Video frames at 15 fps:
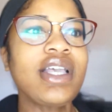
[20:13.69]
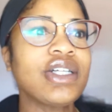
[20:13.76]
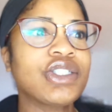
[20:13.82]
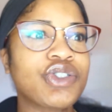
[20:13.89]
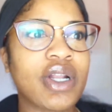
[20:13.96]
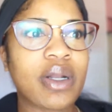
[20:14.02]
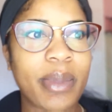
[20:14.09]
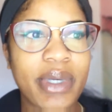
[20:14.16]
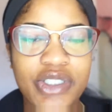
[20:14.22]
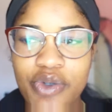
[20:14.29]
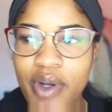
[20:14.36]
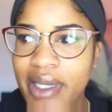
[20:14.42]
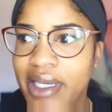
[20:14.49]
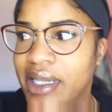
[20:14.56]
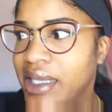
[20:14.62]
trying to make sure
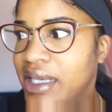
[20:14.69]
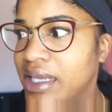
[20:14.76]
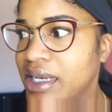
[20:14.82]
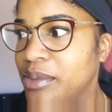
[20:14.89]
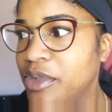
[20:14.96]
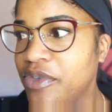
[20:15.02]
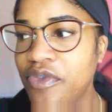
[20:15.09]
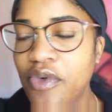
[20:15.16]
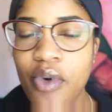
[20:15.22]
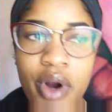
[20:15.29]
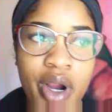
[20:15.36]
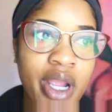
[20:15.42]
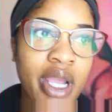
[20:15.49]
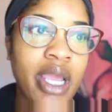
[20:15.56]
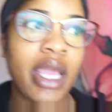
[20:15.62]
I get hidden
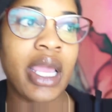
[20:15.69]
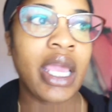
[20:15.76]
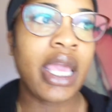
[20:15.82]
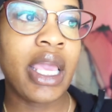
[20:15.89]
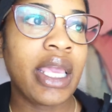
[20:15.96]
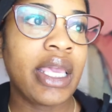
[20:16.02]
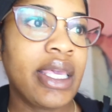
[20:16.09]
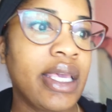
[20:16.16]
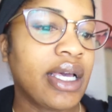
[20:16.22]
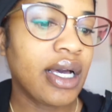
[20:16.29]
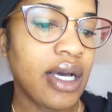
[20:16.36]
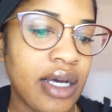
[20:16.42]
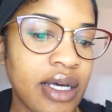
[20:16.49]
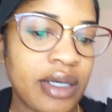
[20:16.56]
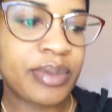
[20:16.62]
before he
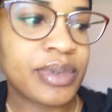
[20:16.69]
comes.